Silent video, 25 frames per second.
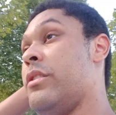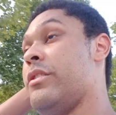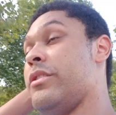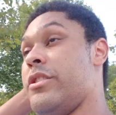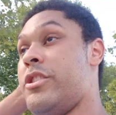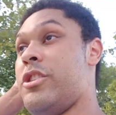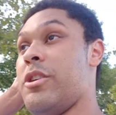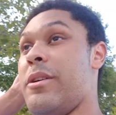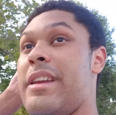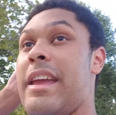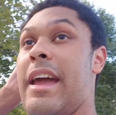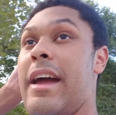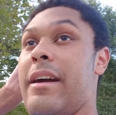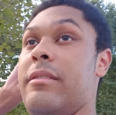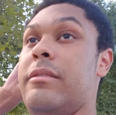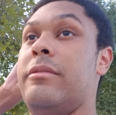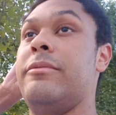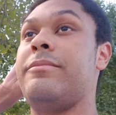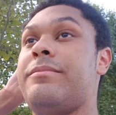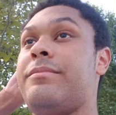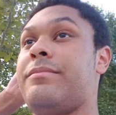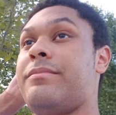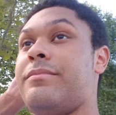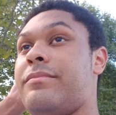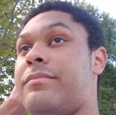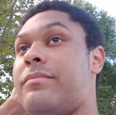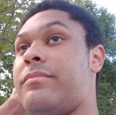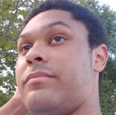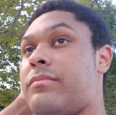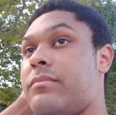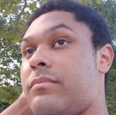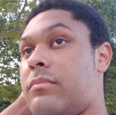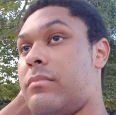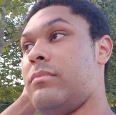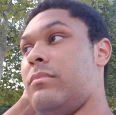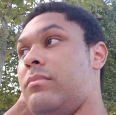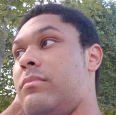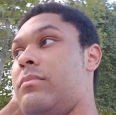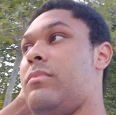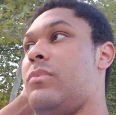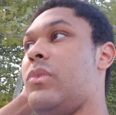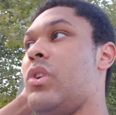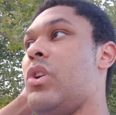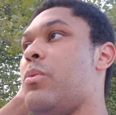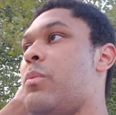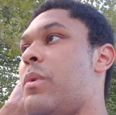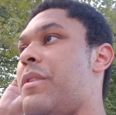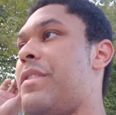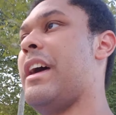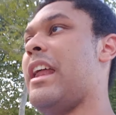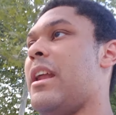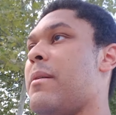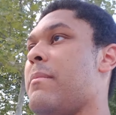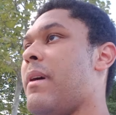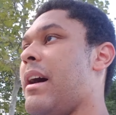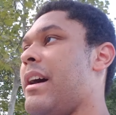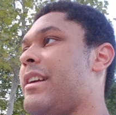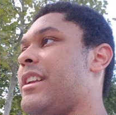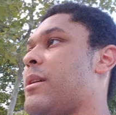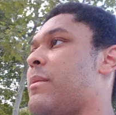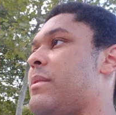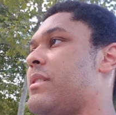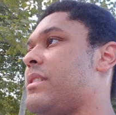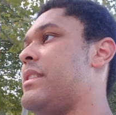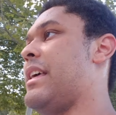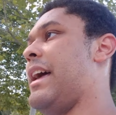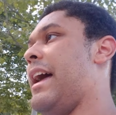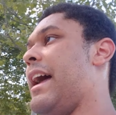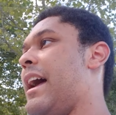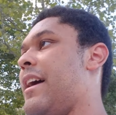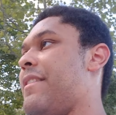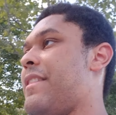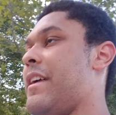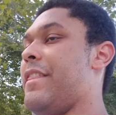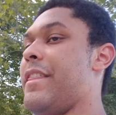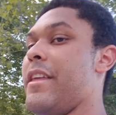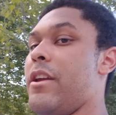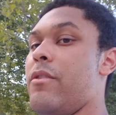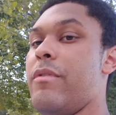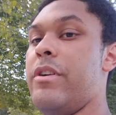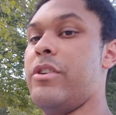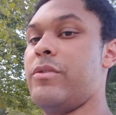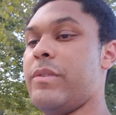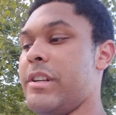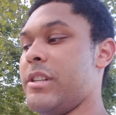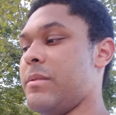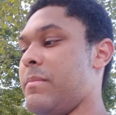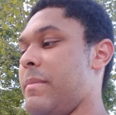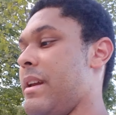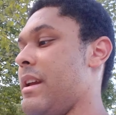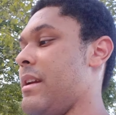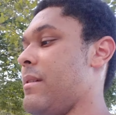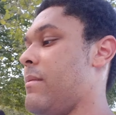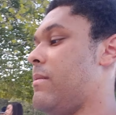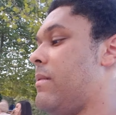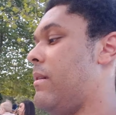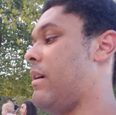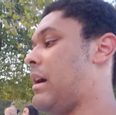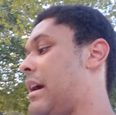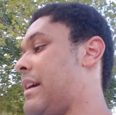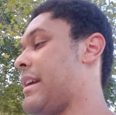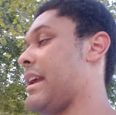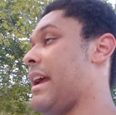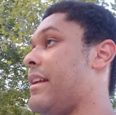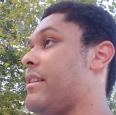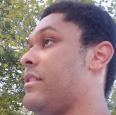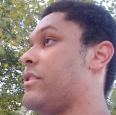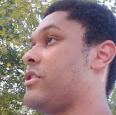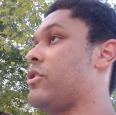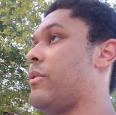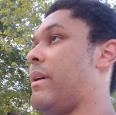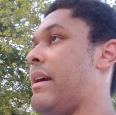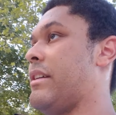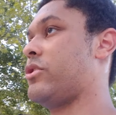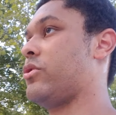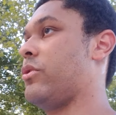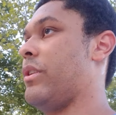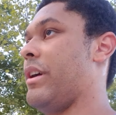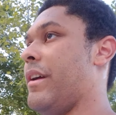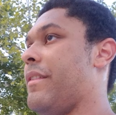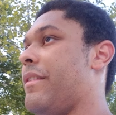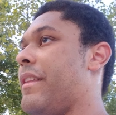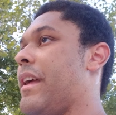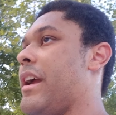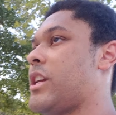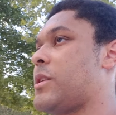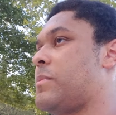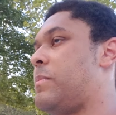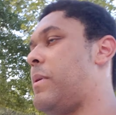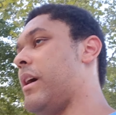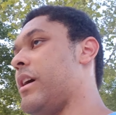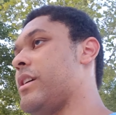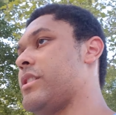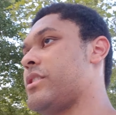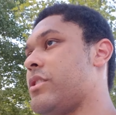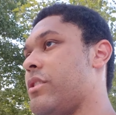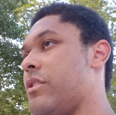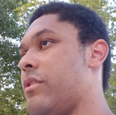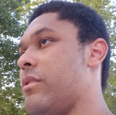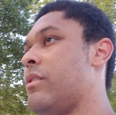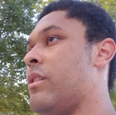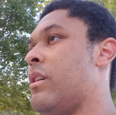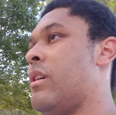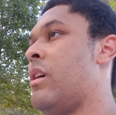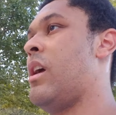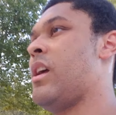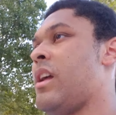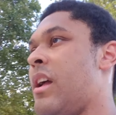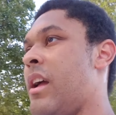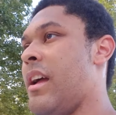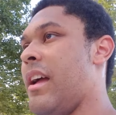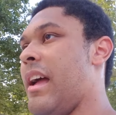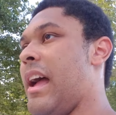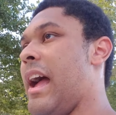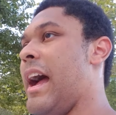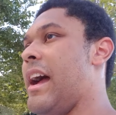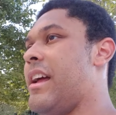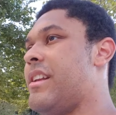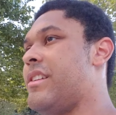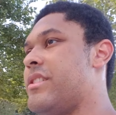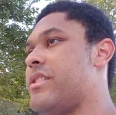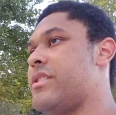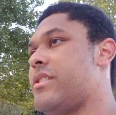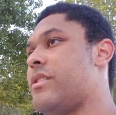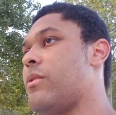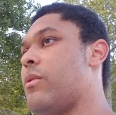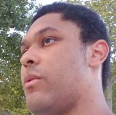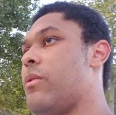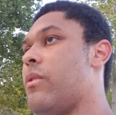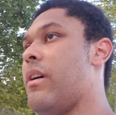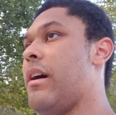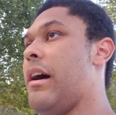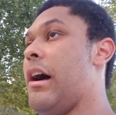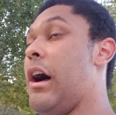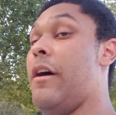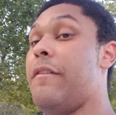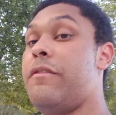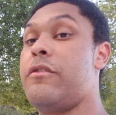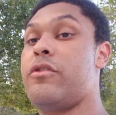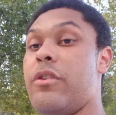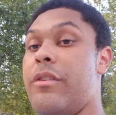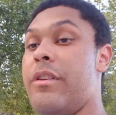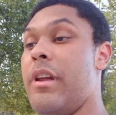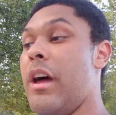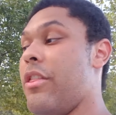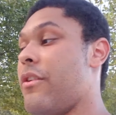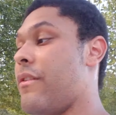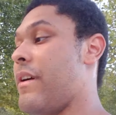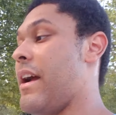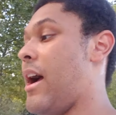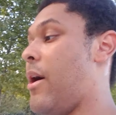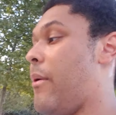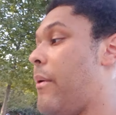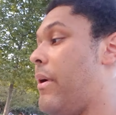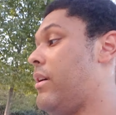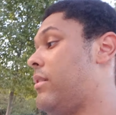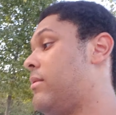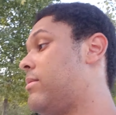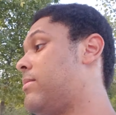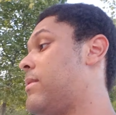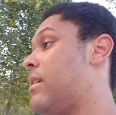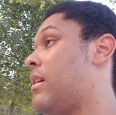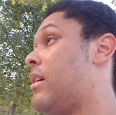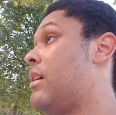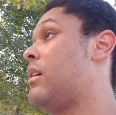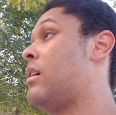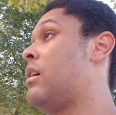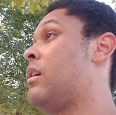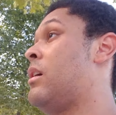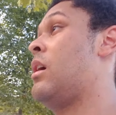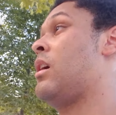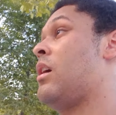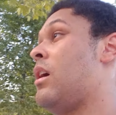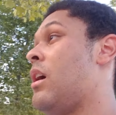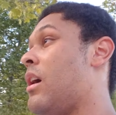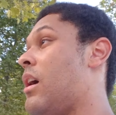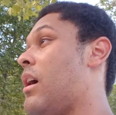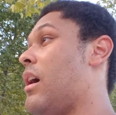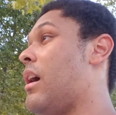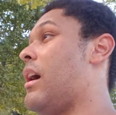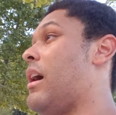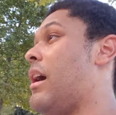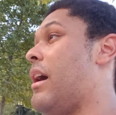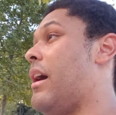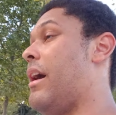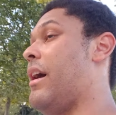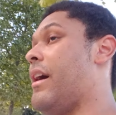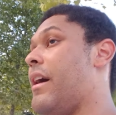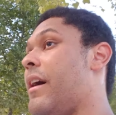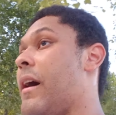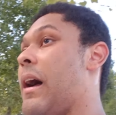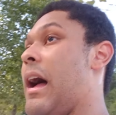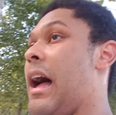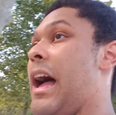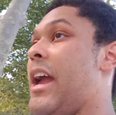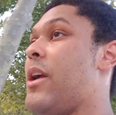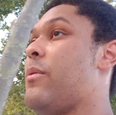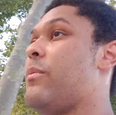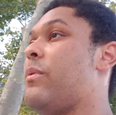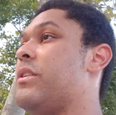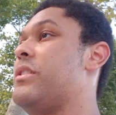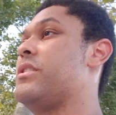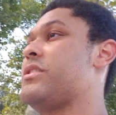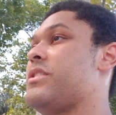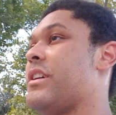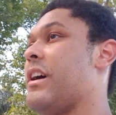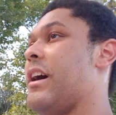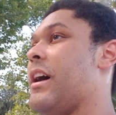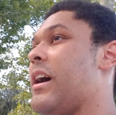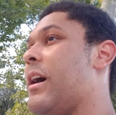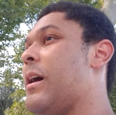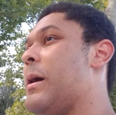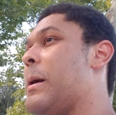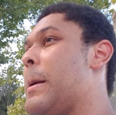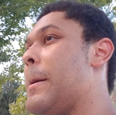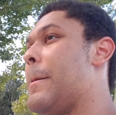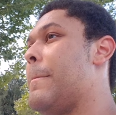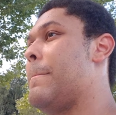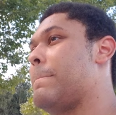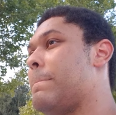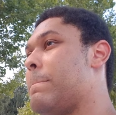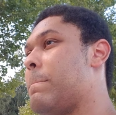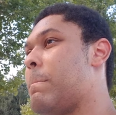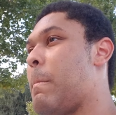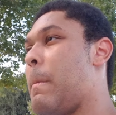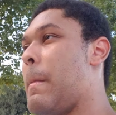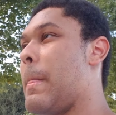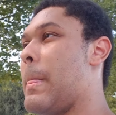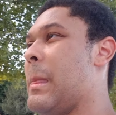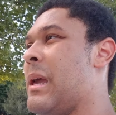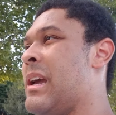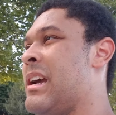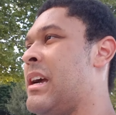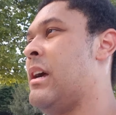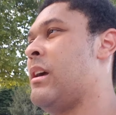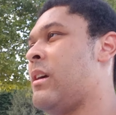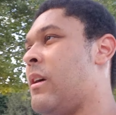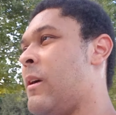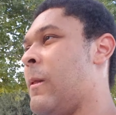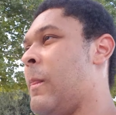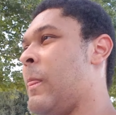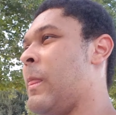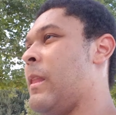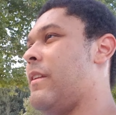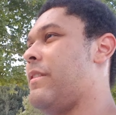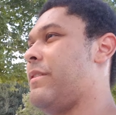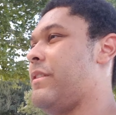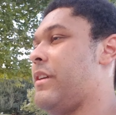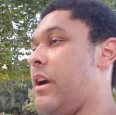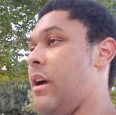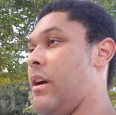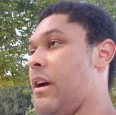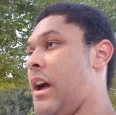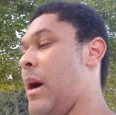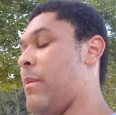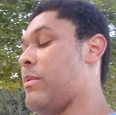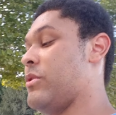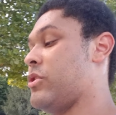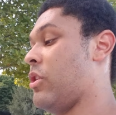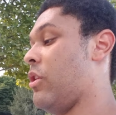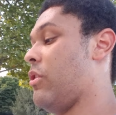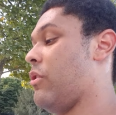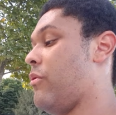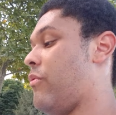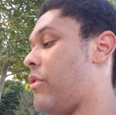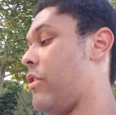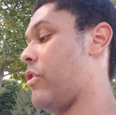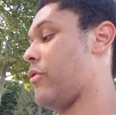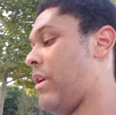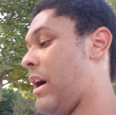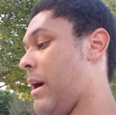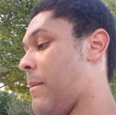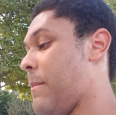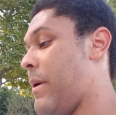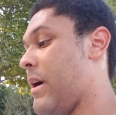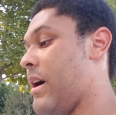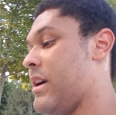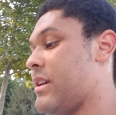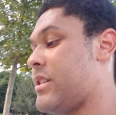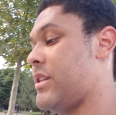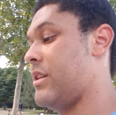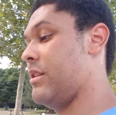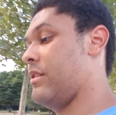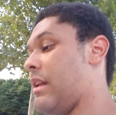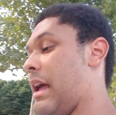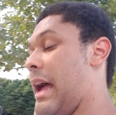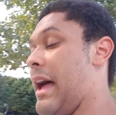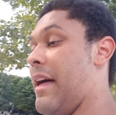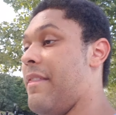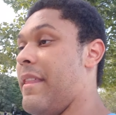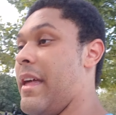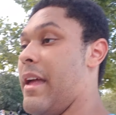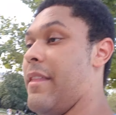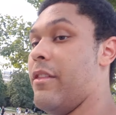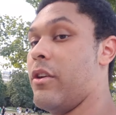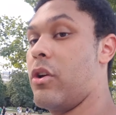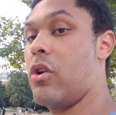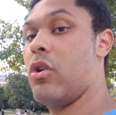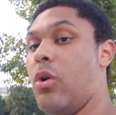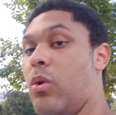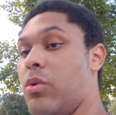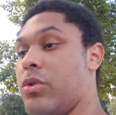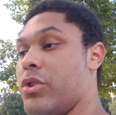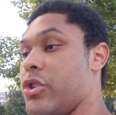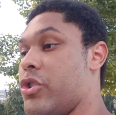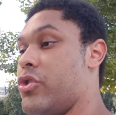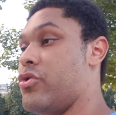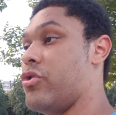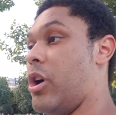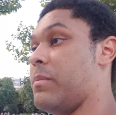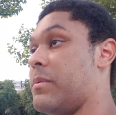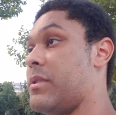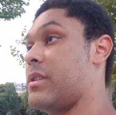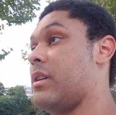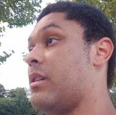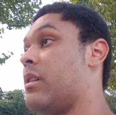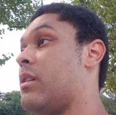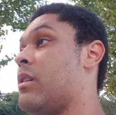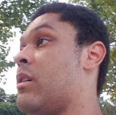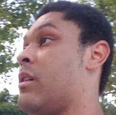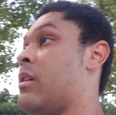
So yeah, with that in mind, I was there. Then they redirected me again to the actual next person, and after another hour, uh, I was. Uh, that I was on the, with the right person and then the call just dropped.